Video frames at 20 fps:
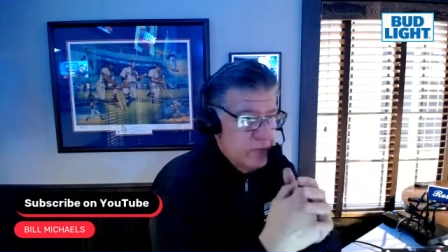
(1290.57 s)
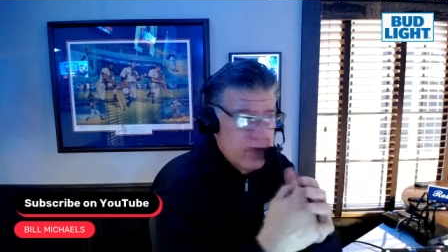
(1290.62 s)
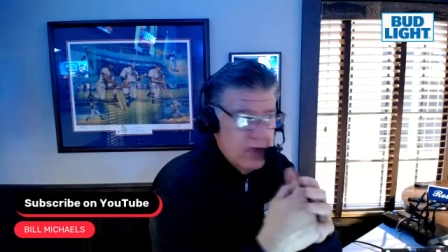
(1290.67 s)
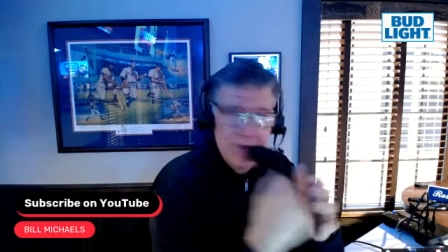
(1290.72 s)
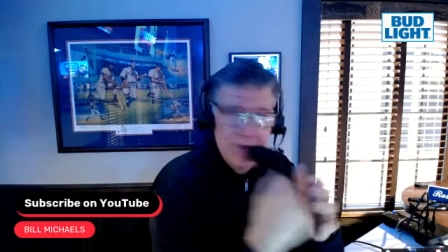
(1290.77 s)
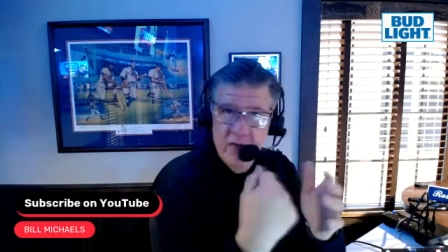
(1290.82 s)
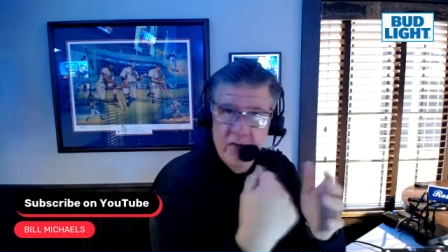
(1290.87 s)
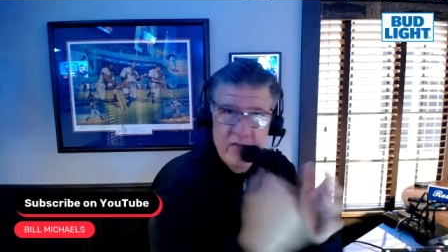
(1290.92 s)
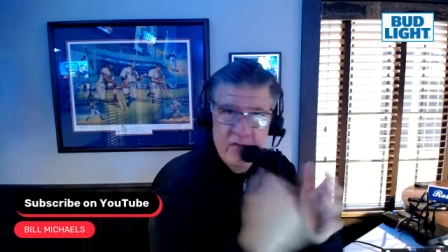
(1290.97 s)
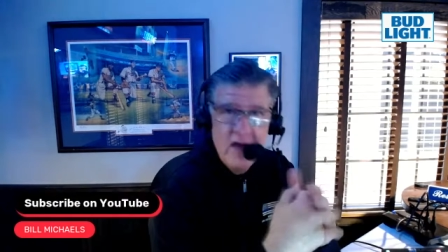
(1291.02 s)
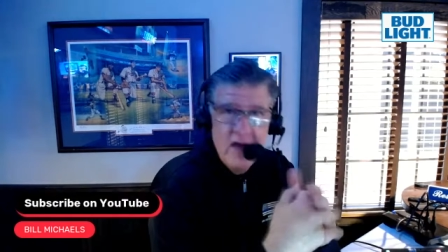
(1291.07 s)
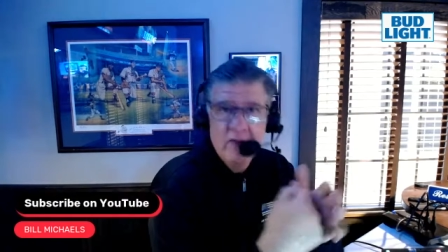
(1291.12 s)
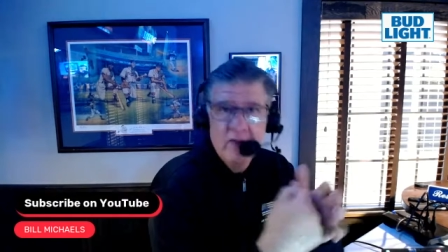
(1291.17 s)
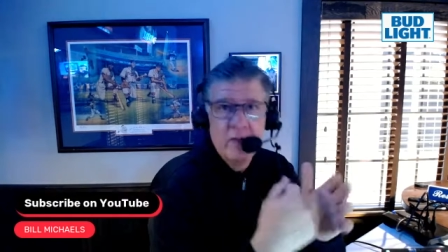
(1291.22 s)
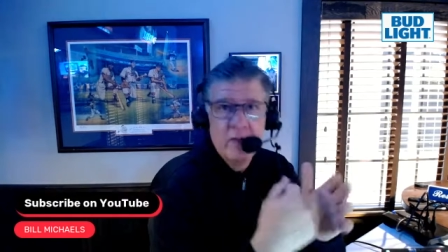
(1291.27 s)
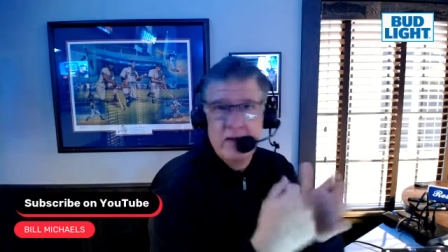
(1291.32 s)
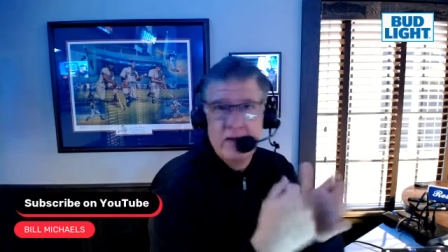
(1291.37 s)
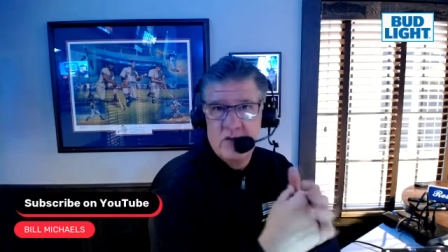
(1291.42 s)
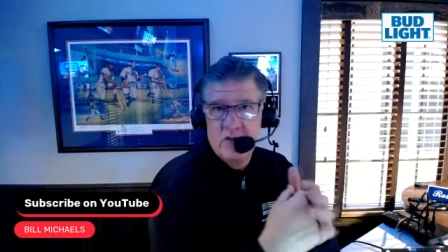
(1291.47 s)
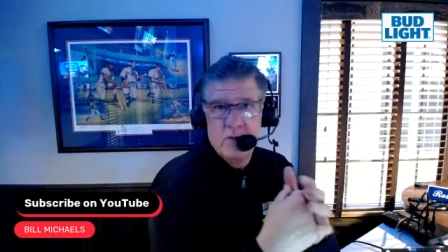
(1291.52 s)
if you've
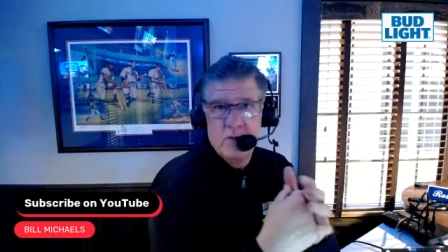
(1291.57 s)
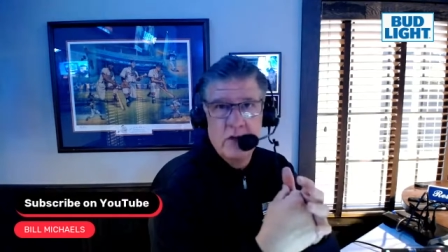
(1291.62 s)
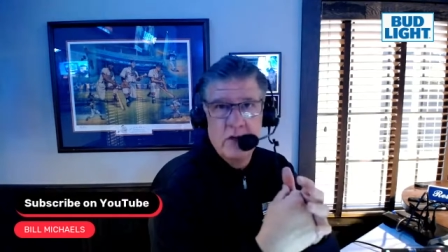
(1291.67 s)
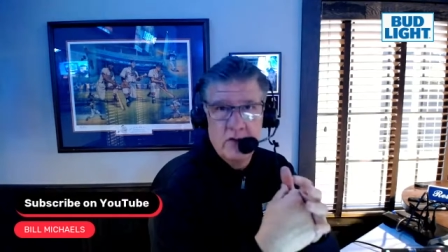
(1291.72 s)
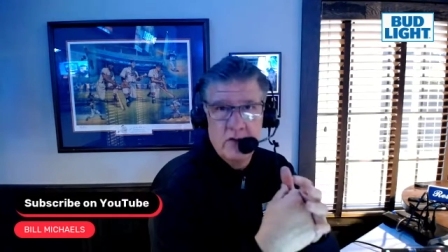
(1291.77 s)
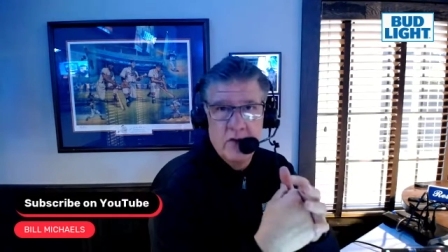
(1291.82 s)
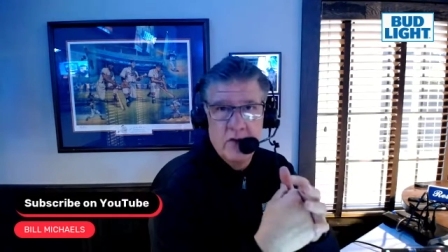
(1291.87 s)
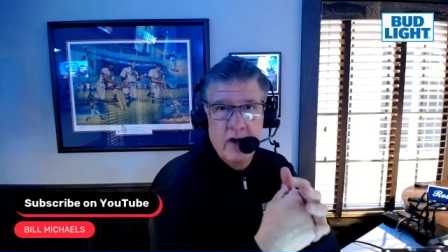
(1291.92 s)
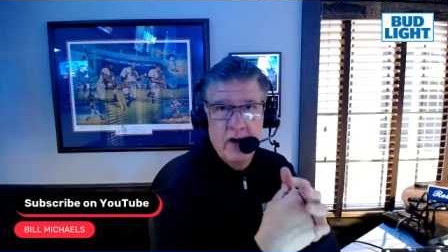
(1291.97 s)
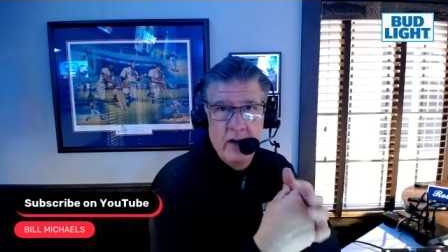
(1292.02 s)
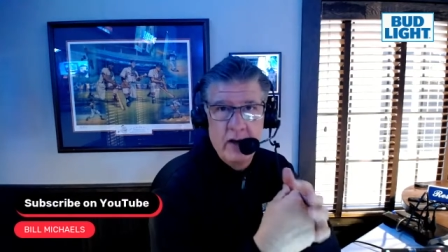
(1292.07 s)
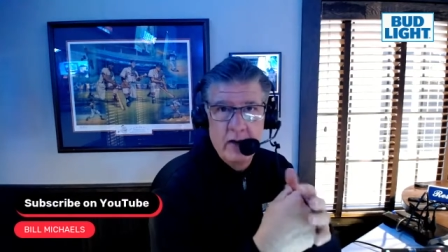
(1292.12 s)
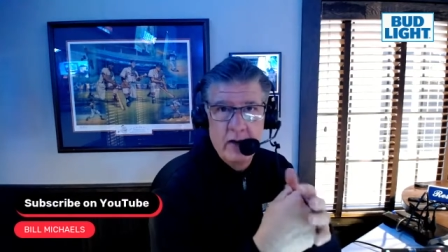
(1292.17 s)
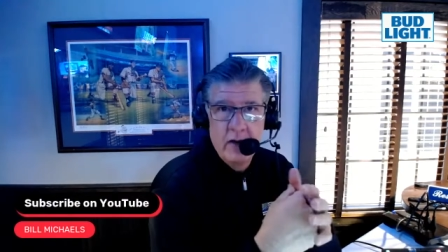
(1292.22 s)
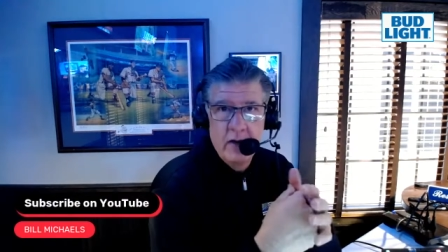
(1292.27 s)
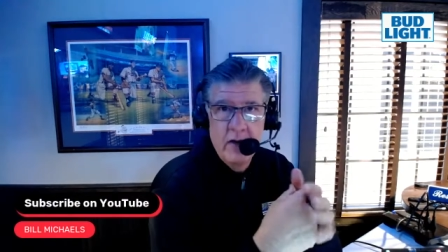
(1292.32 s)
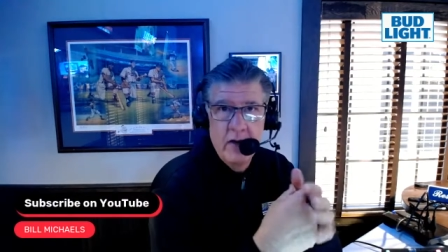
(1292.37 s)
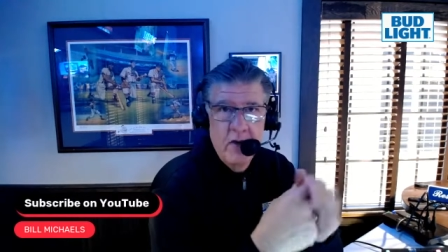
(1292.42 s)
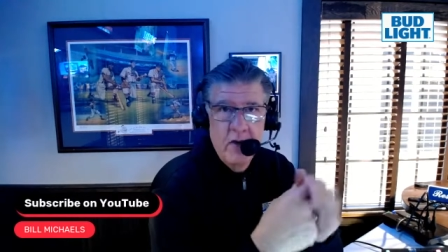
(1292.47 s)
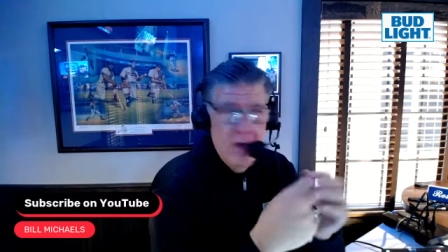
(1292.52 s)
never been to spring training
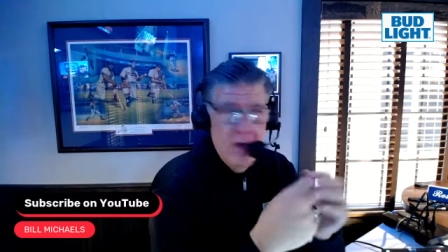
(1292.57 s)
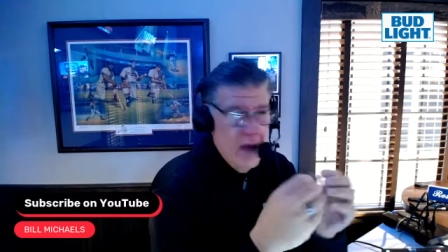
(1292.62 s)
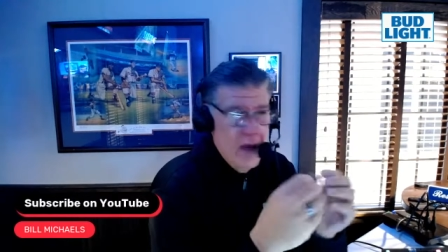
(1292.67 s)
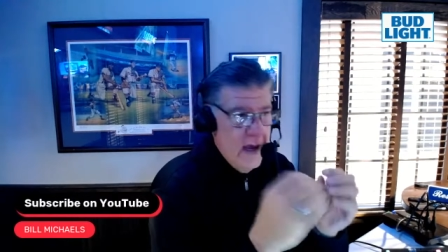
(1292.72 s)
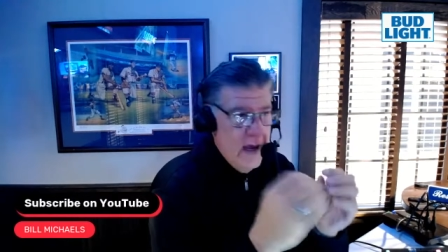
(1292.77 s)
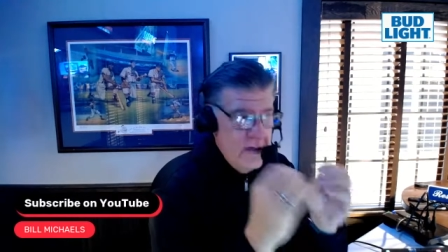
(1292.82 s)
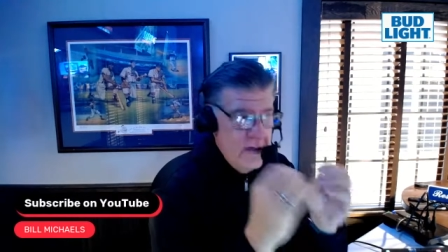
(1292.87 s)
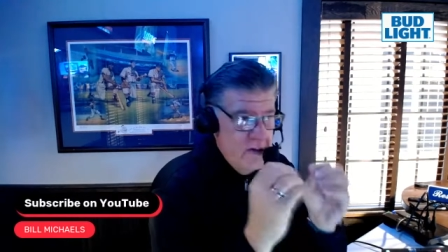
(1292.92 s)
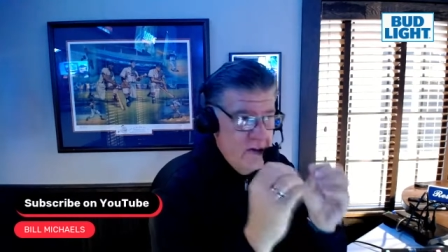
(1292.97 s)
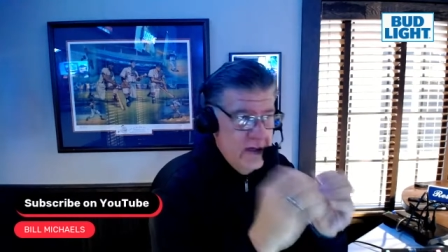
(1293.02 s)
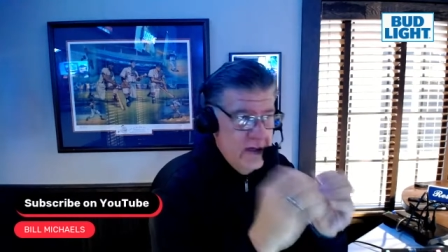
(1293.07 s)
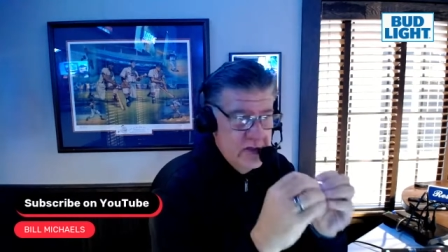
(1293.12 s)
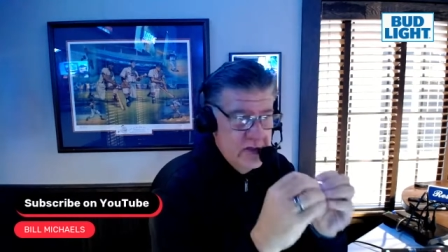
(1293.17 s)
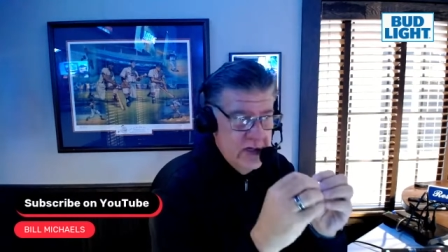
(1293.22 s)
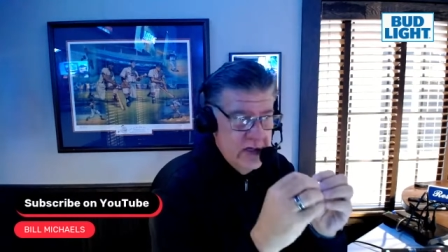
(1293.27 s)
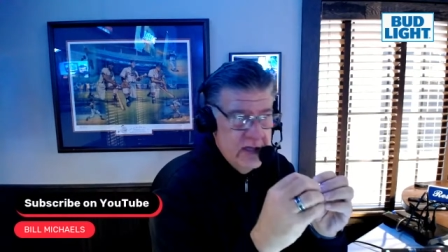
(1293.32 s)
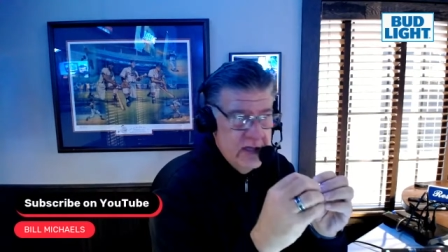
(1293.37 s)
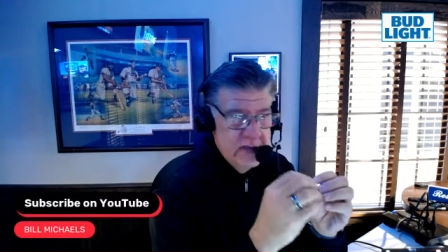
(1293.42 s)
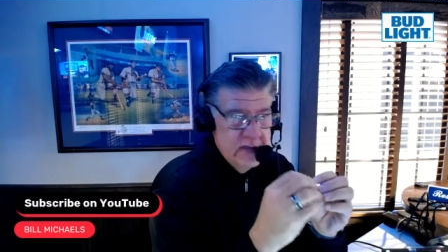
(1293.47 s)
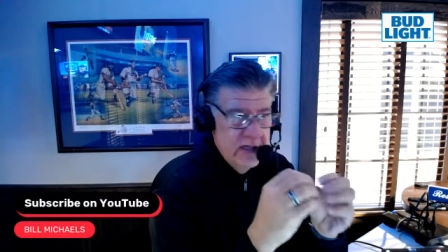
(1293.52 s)
and you get a
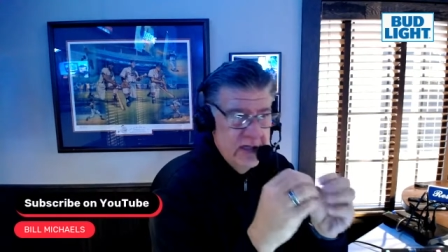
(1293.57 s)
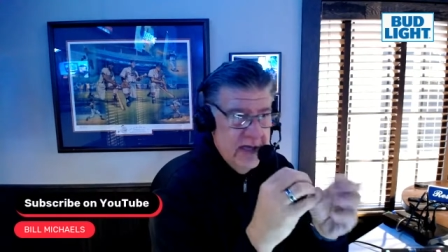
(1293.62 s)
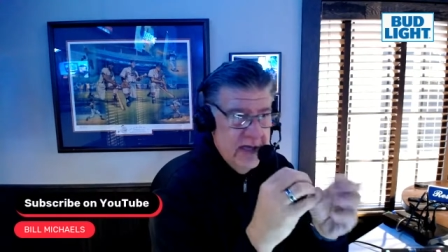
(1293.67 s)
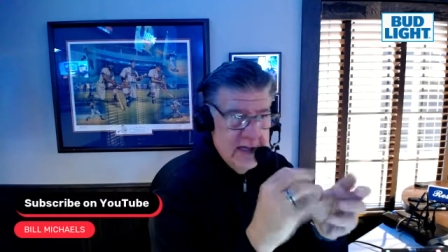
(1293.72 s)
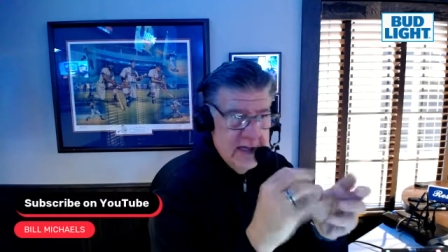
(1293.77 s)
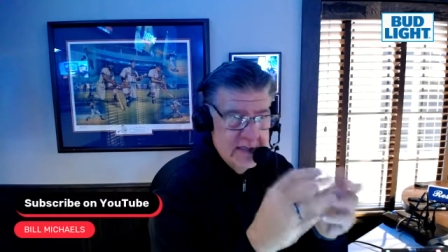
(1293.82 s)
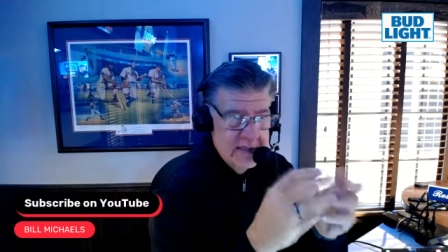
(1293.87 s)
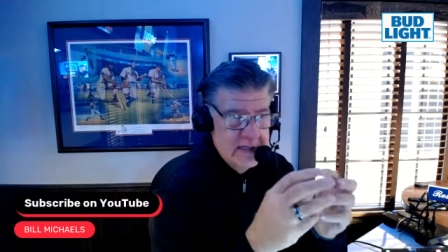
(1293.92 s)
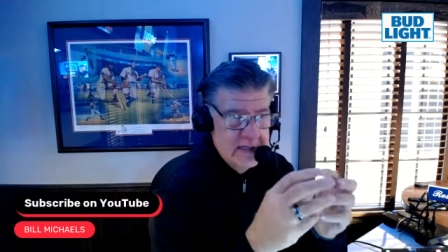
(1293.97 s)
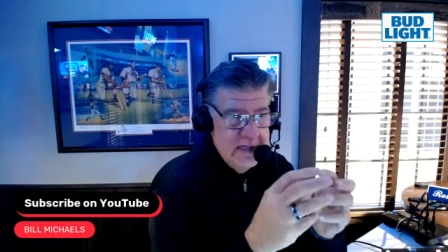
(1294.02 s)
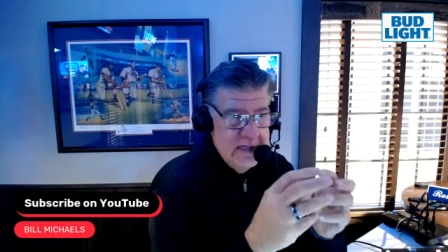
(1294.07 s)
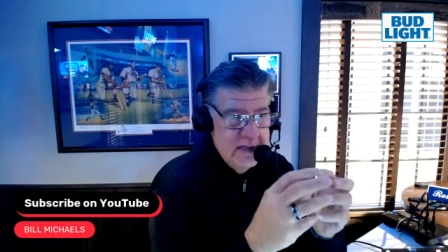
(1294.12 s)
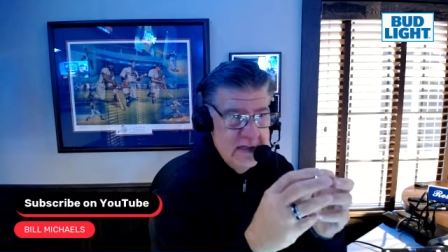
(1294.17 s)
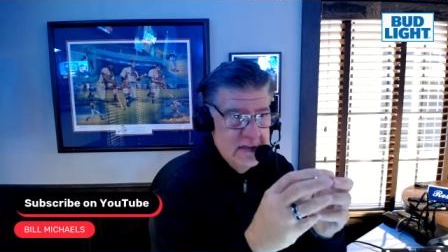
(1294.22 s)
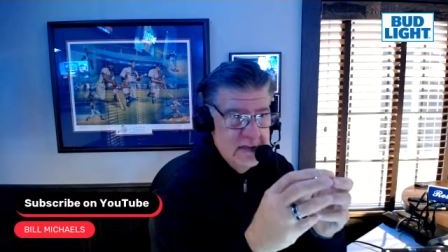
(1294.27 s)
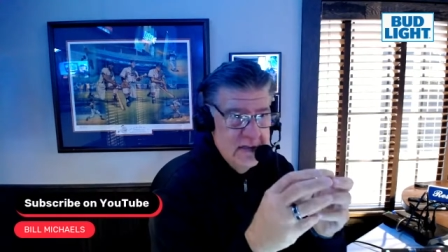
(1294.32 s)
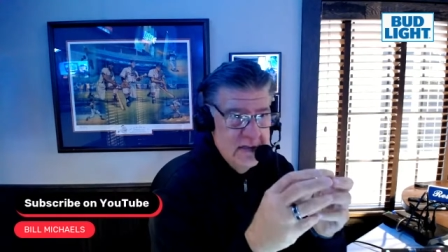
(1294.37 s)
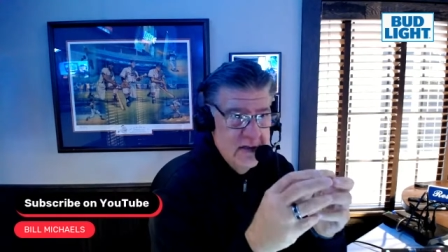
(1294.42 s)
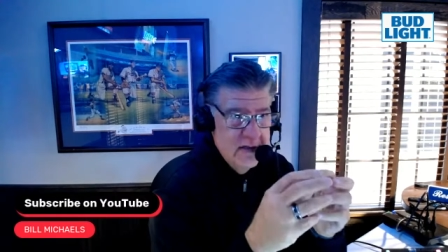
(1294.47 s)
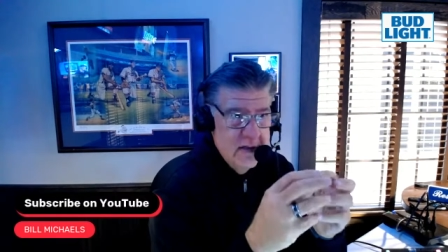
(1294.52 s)
chance to get a
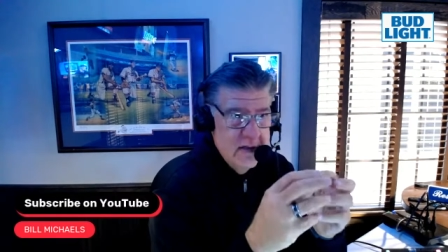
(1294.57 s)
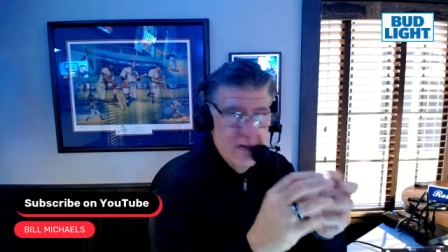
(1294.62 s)
seat